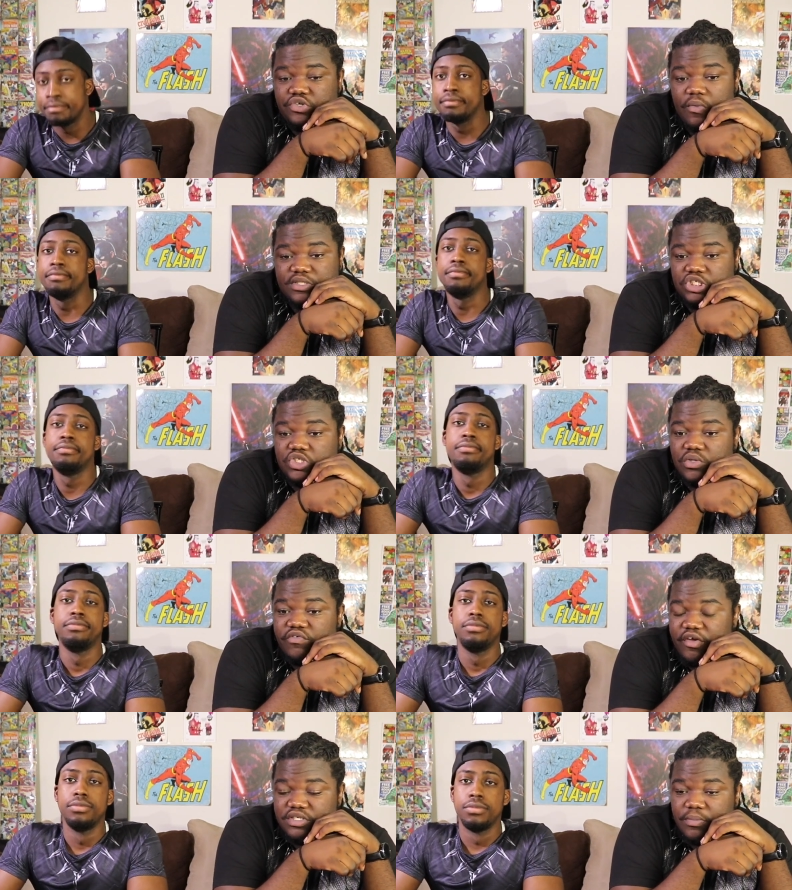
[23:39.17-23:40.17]
Speaker 1: show is, this show is
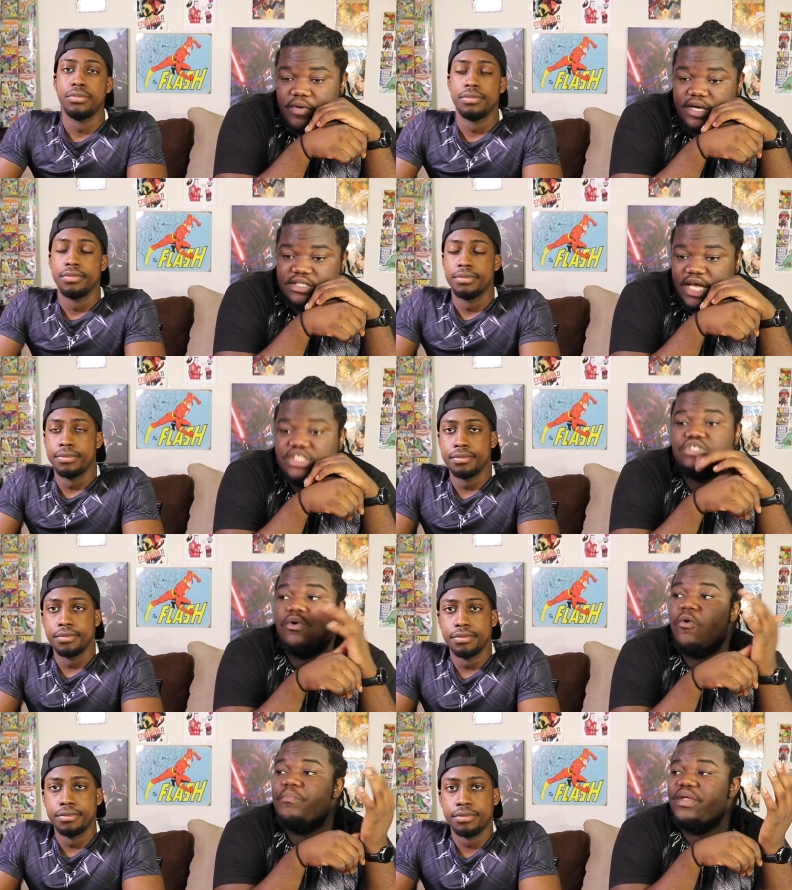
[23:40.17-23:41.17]
very surprising. I just
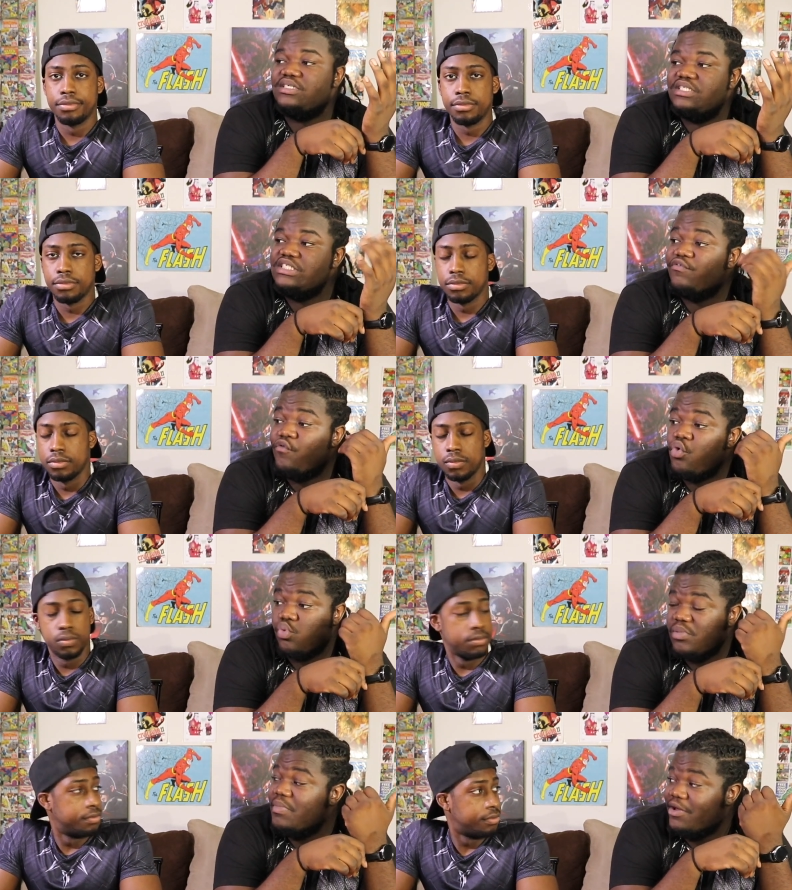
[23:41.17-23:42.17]
hope that season four will
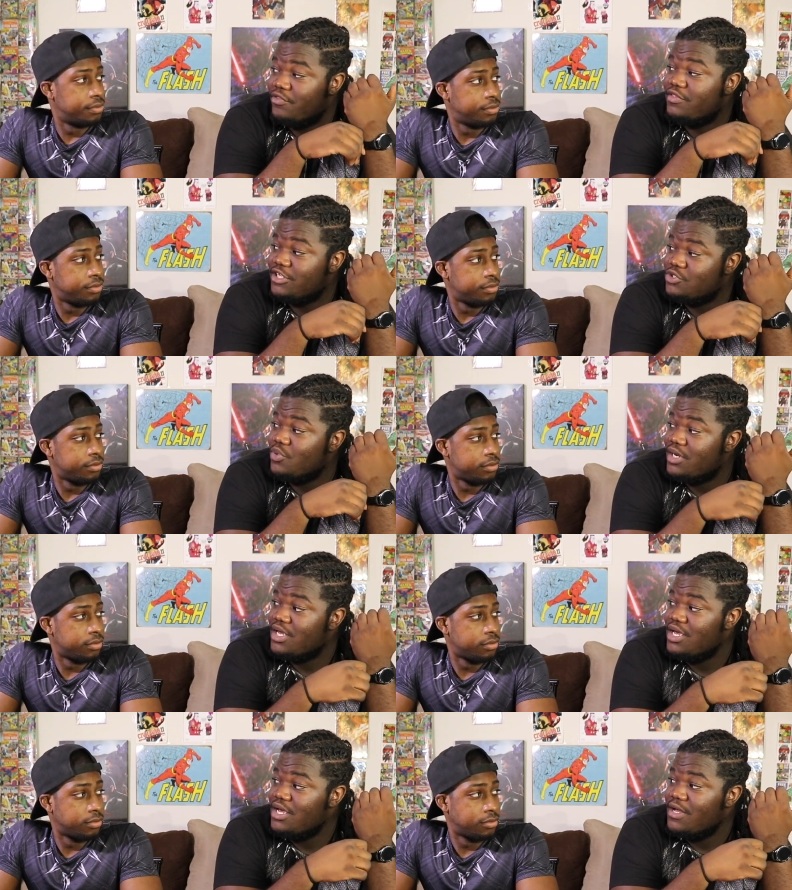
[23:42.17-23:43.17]
be better than this one.
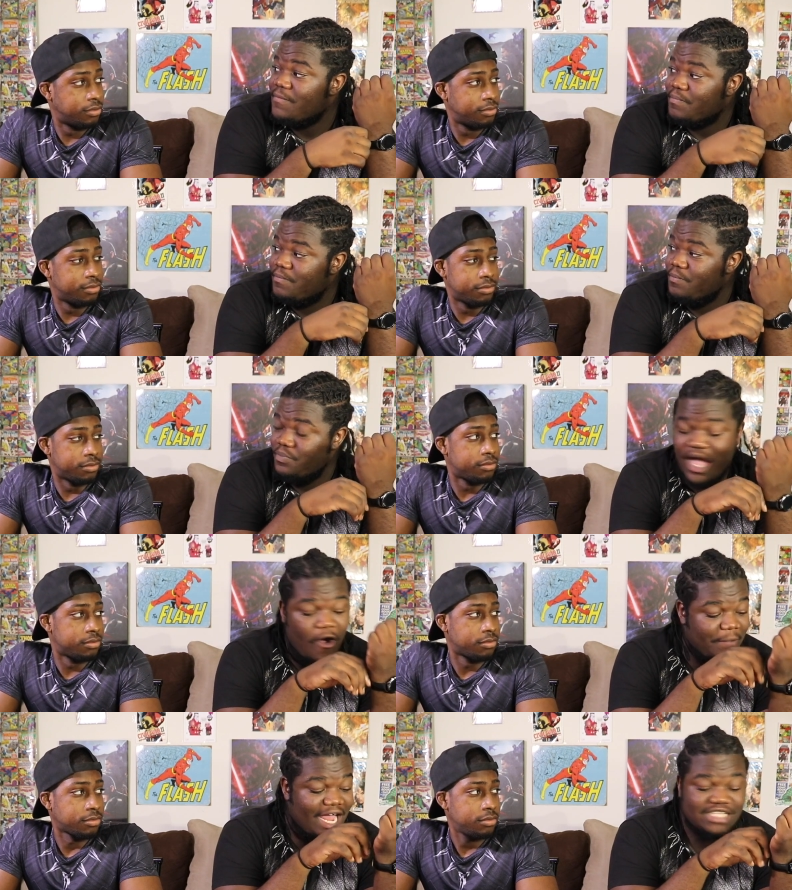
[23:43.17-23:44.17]
I
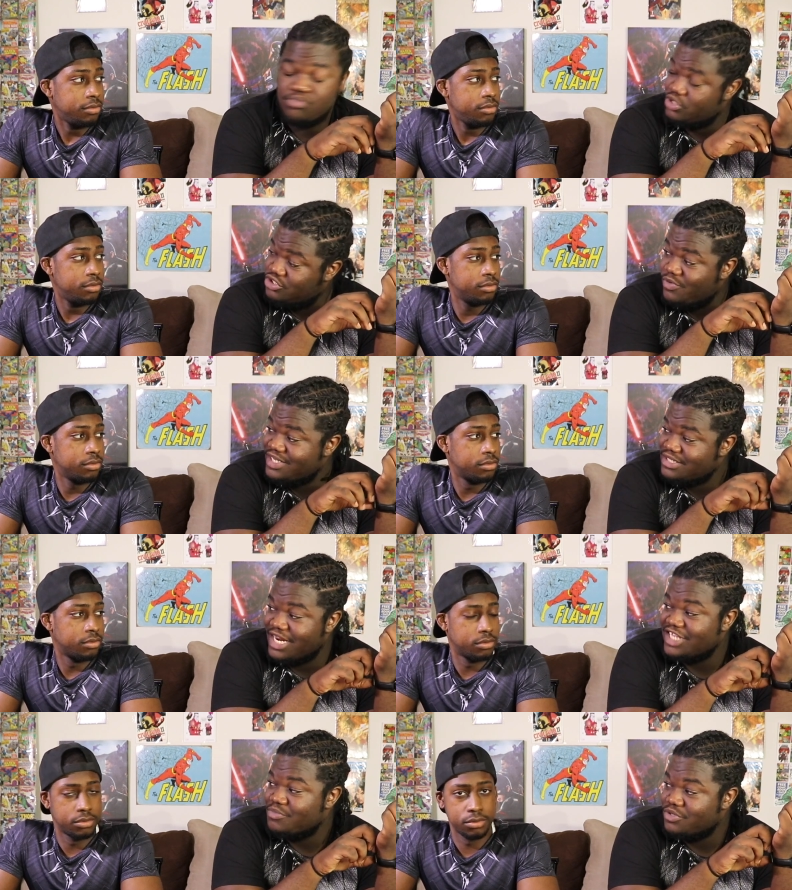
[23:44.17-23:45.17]
hope it has more twists, it
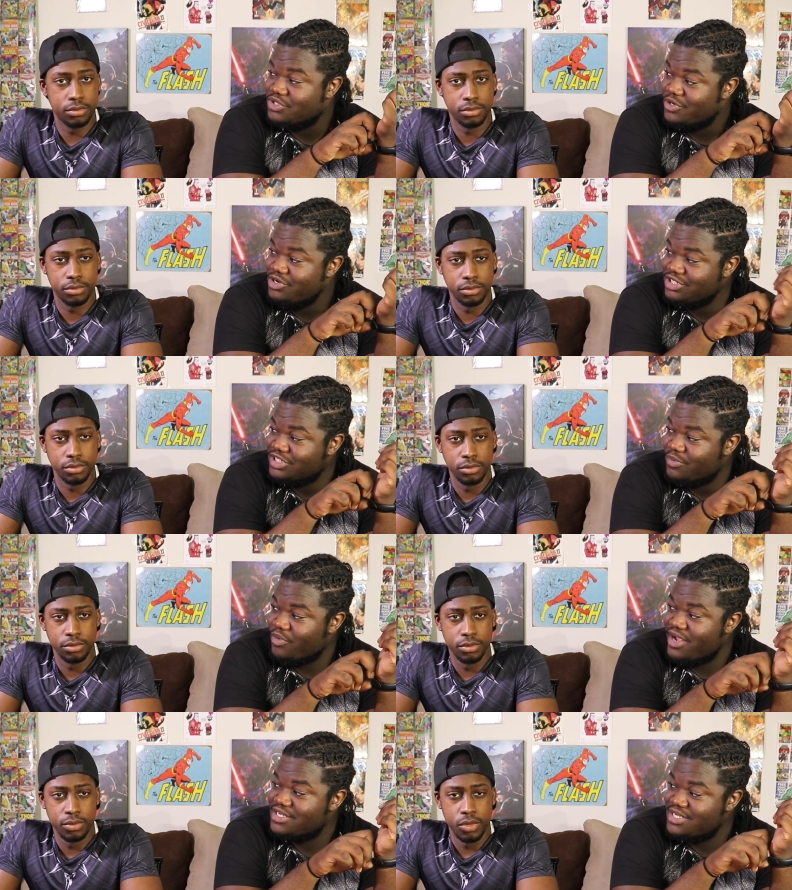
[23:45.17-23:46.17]
has
Speaker 2: more turns and
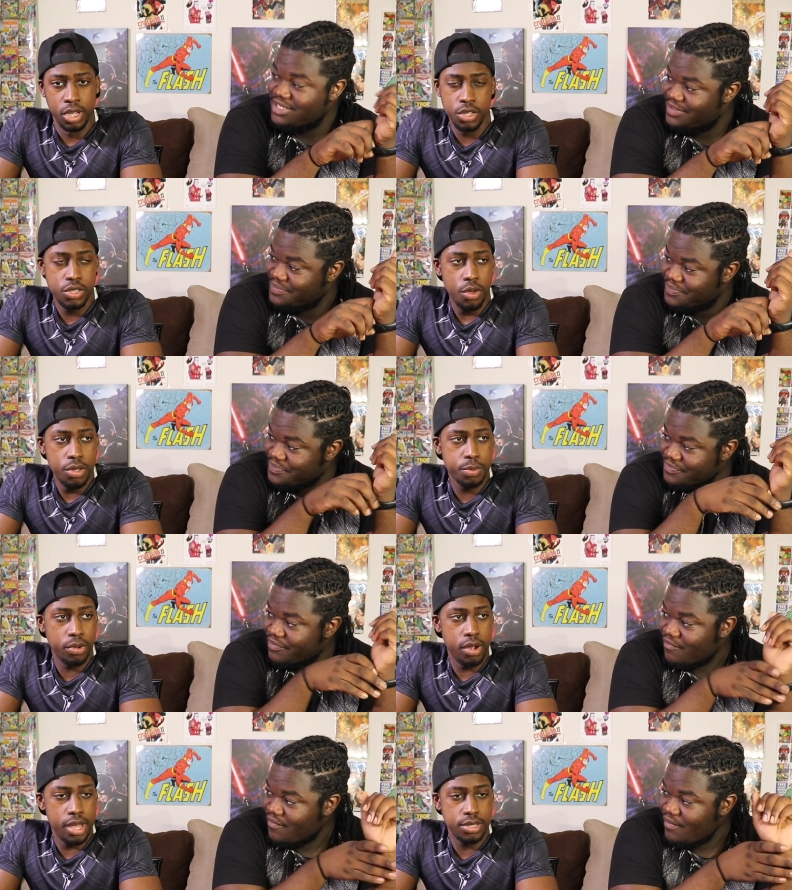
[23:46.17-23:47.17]
surprises. It's always
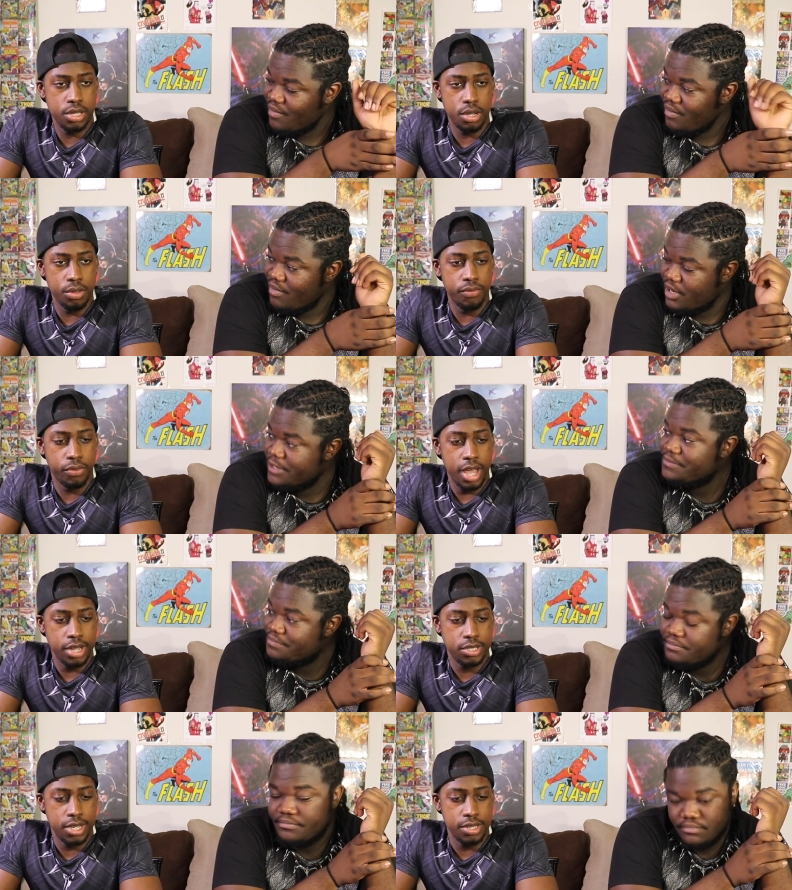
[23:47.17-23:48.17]
progressed. Uh, Flash
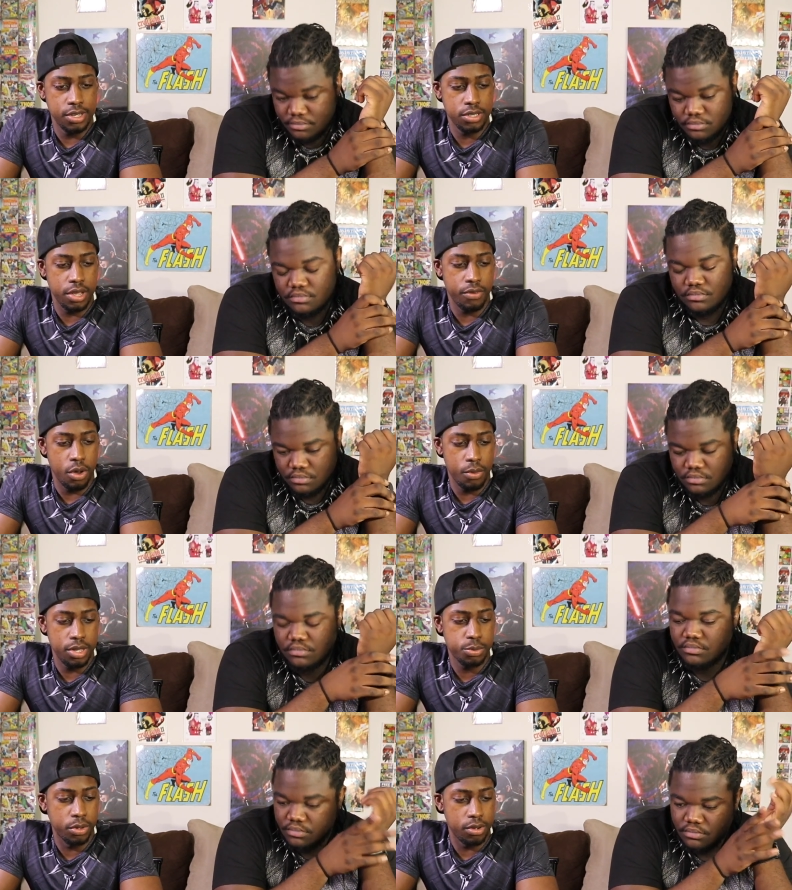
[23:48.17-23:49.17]
seasons have always
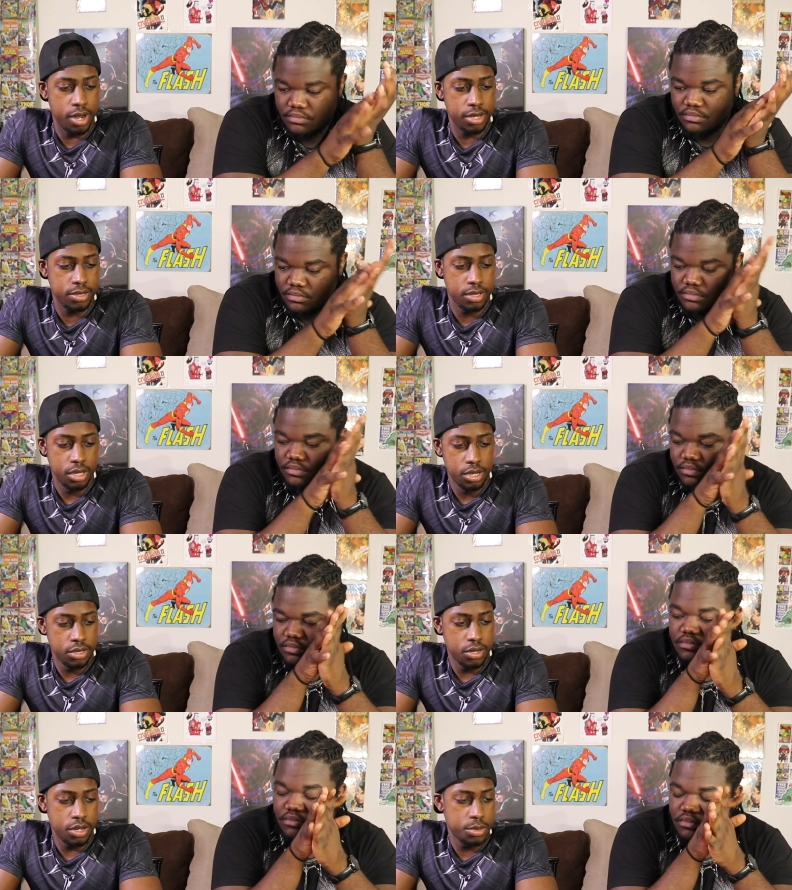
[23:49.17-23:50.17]
progressed.
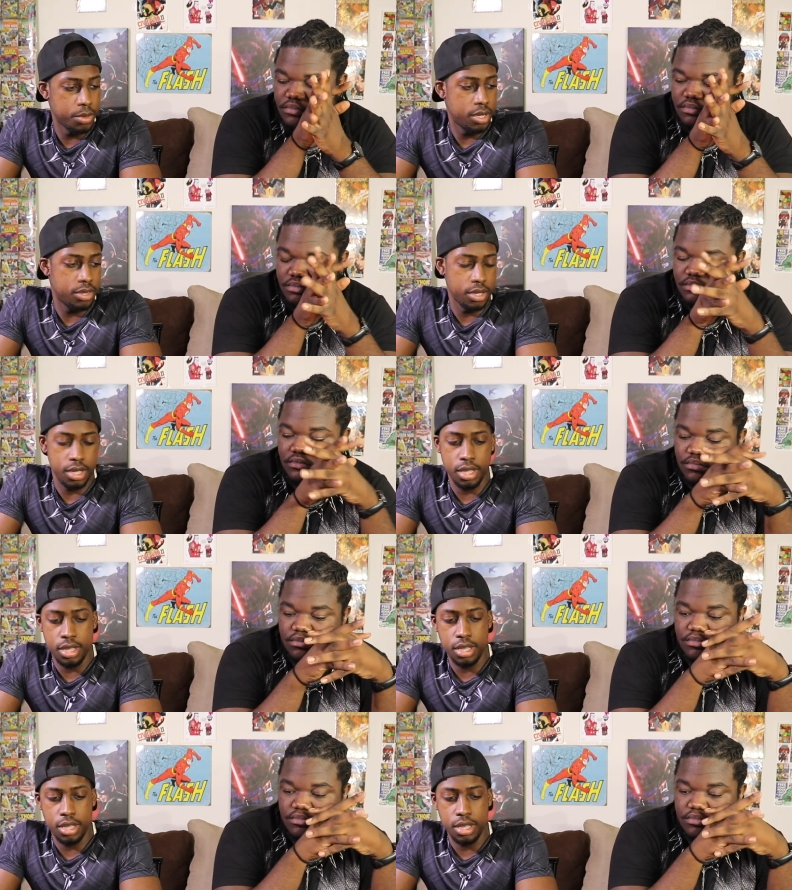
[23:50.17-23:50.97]
Starts with like